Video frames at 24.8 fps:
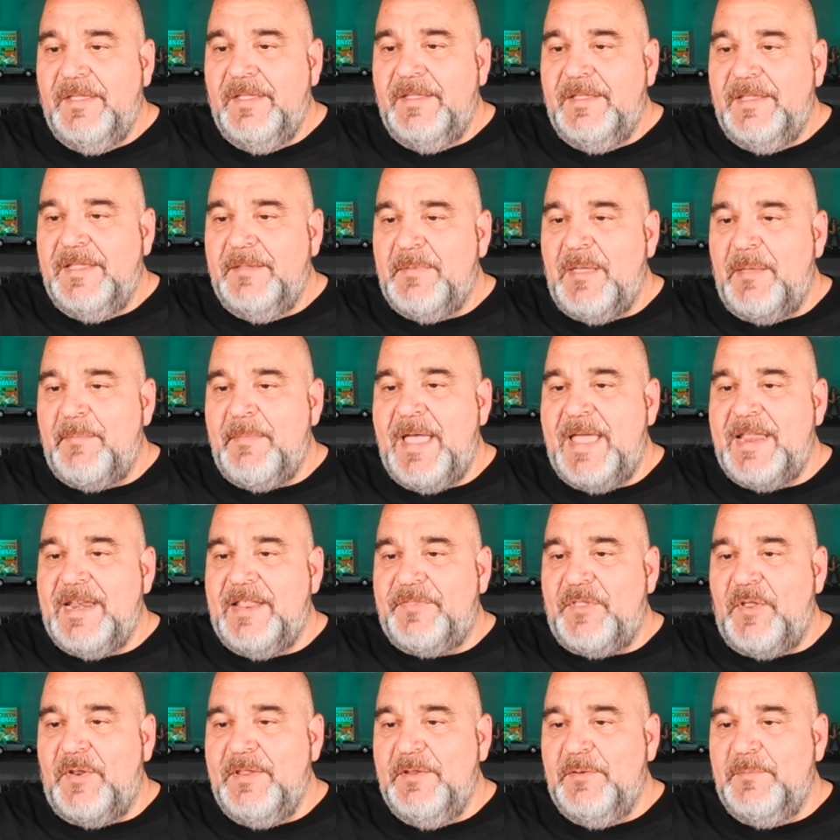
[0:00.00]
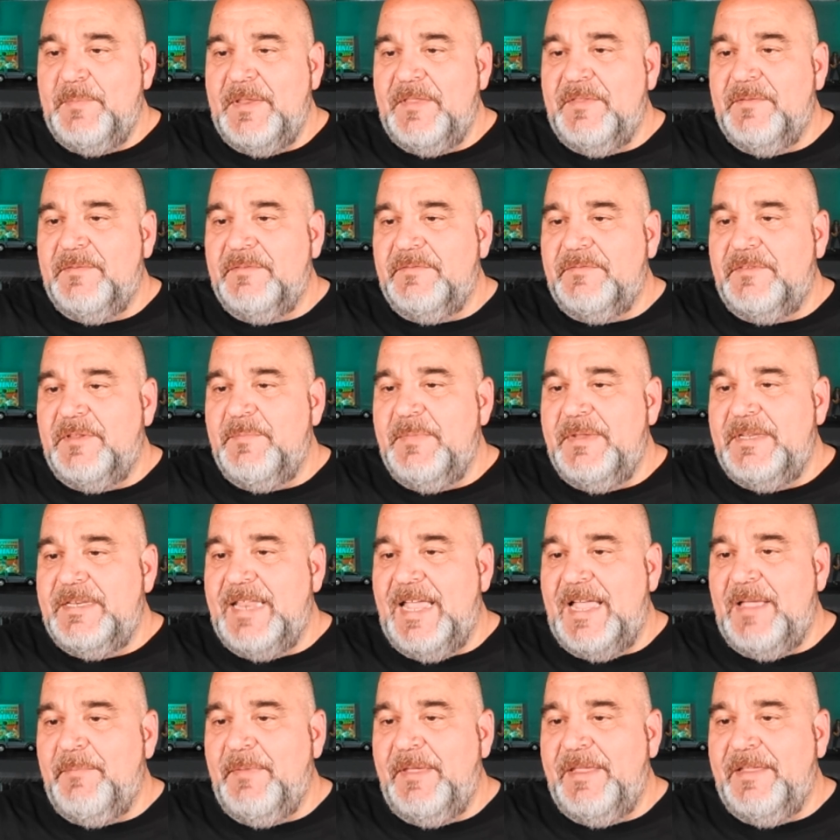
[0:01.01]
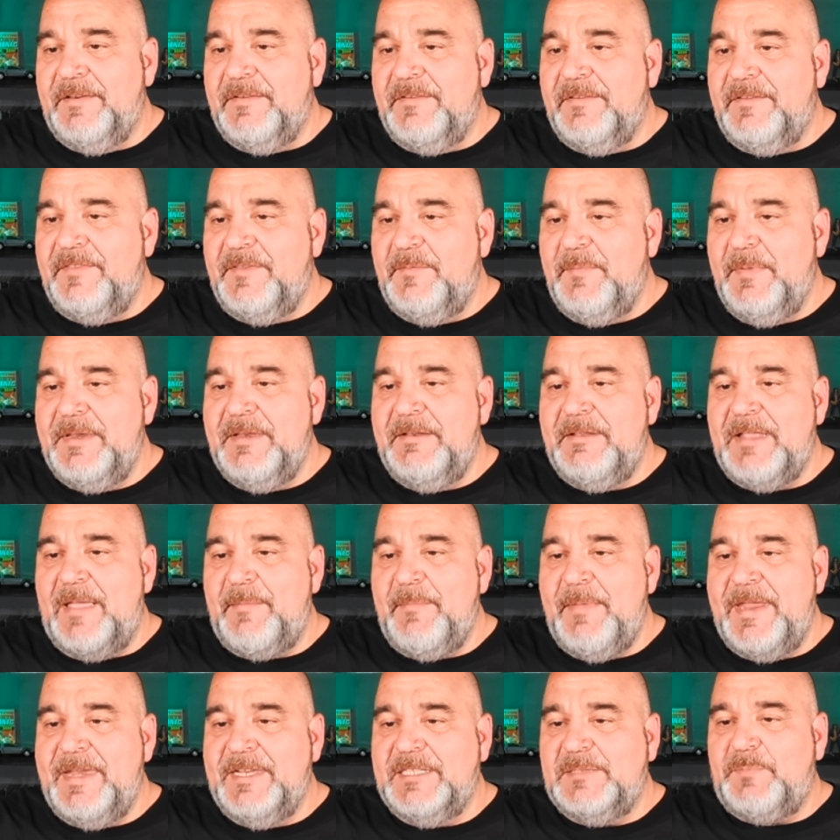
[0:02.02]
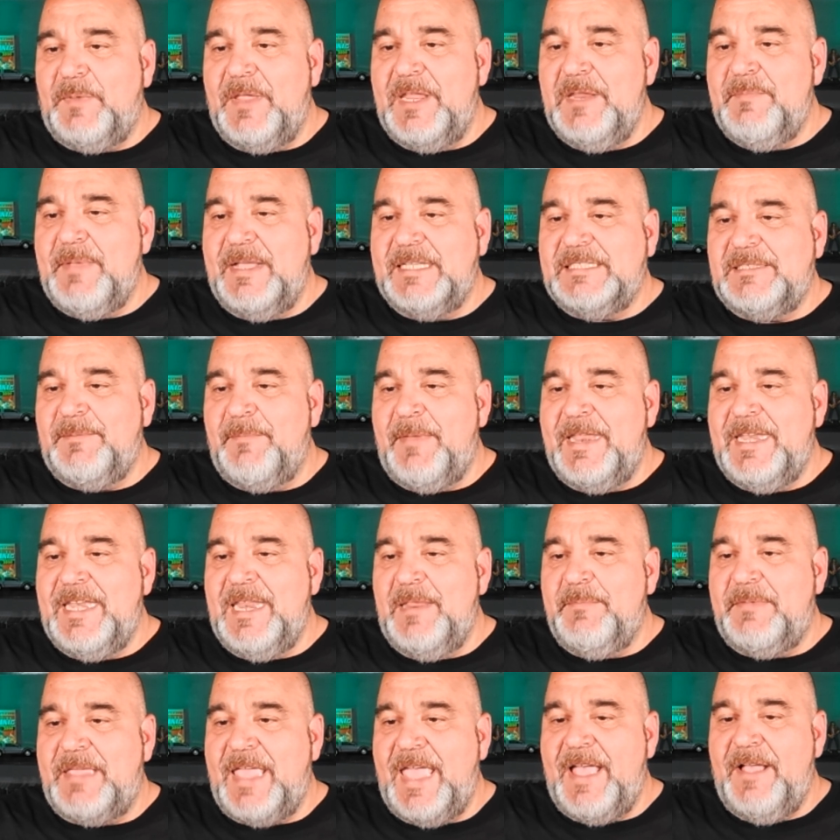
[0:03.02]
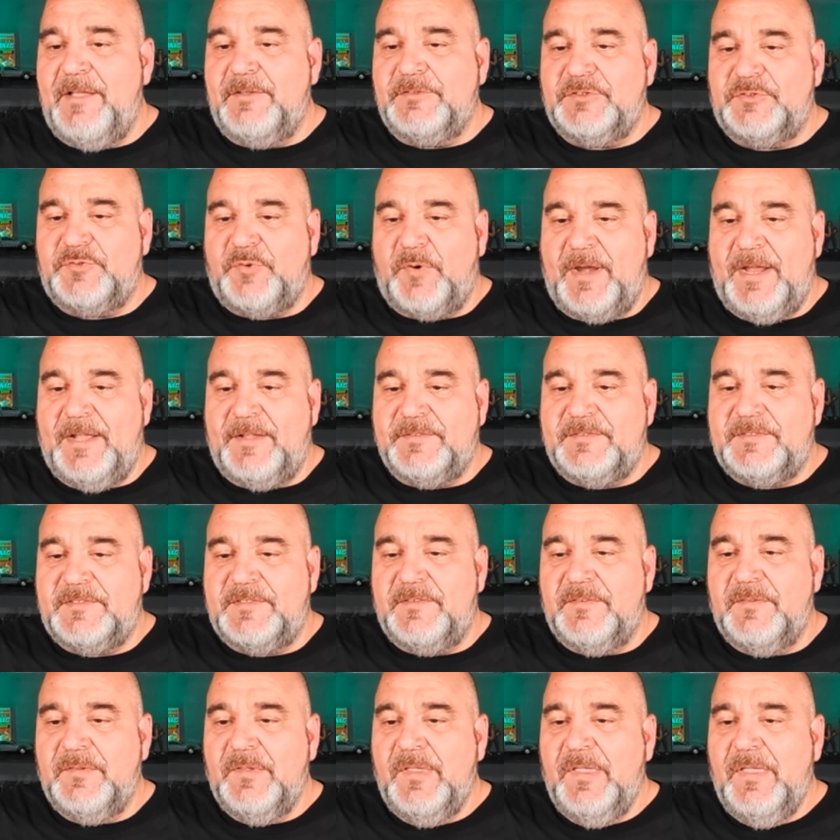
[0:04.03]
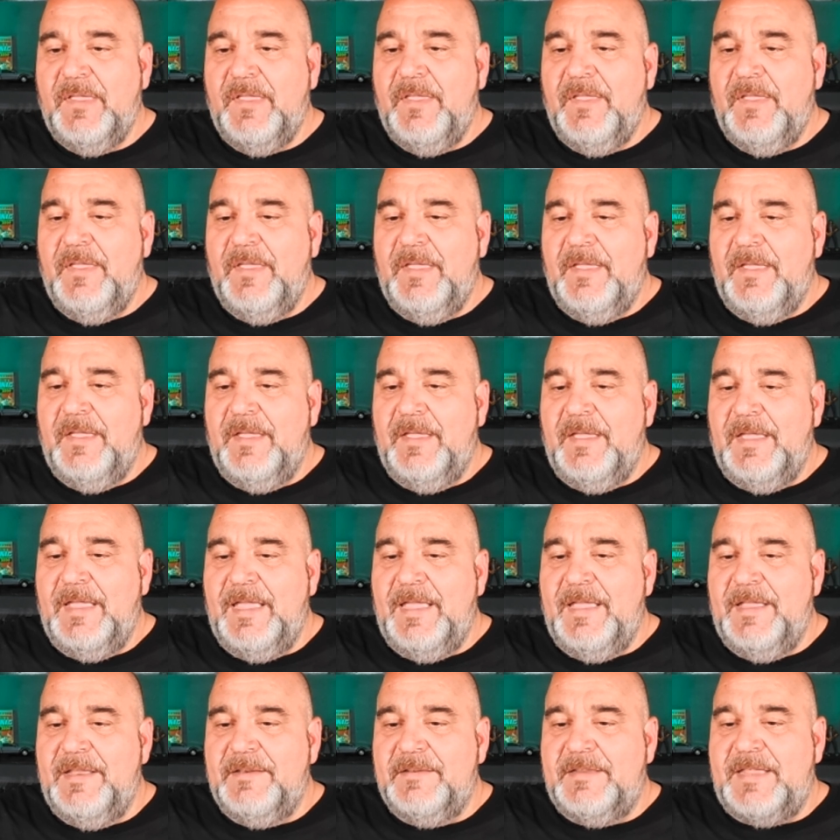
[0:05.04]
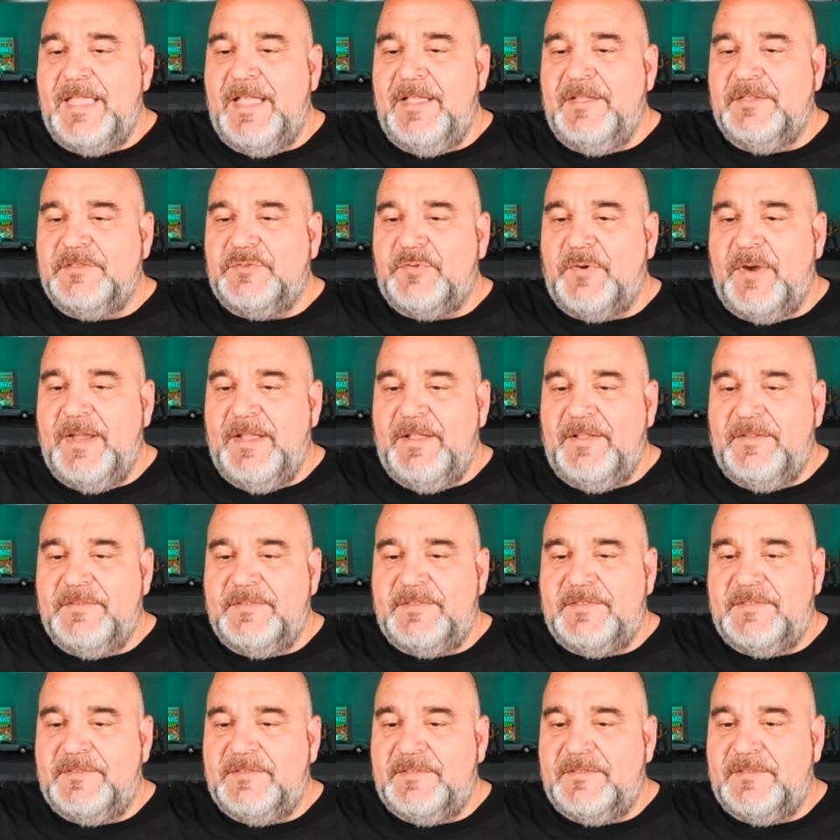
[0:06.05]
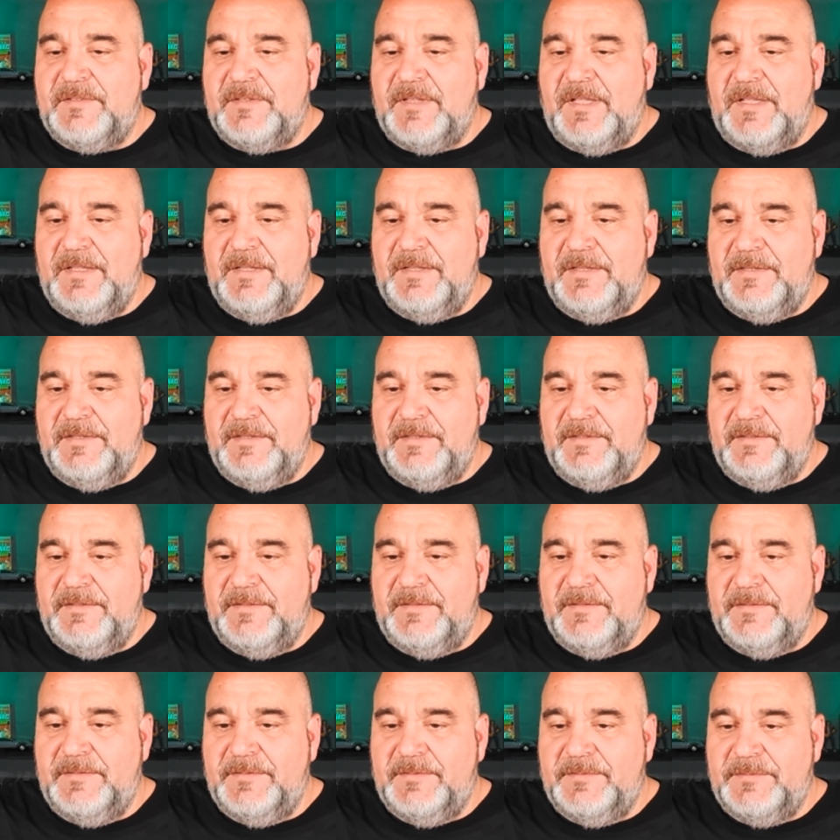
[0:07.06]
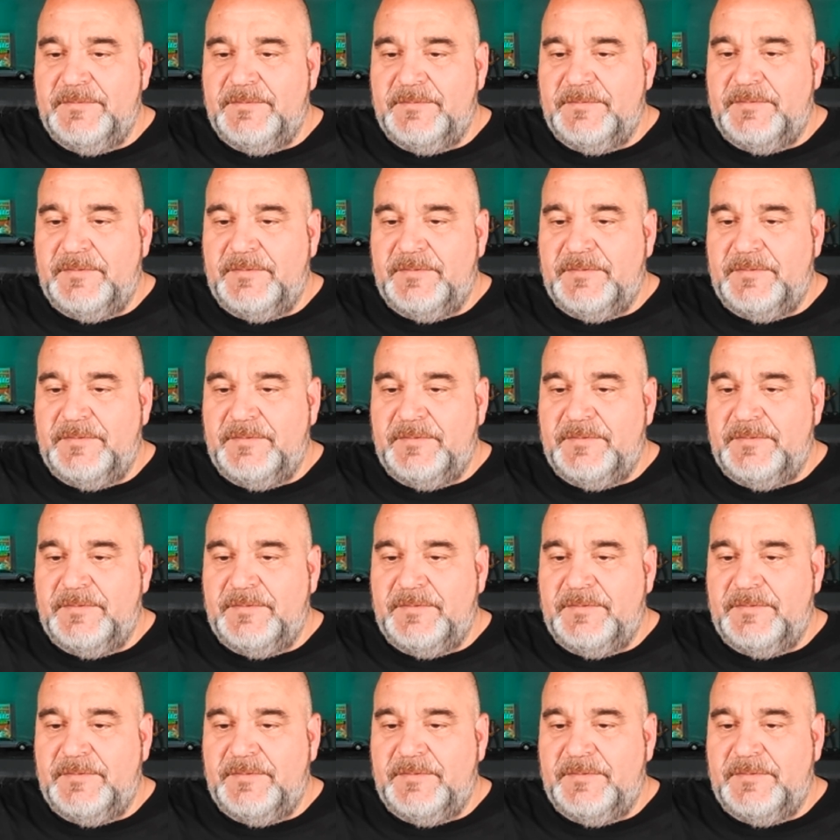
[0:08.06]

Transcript: In my mind, I thought he would be the Midnight Man. The Midnight Man is played by somebody named Cal Strauss. And Cal Strauss, Cal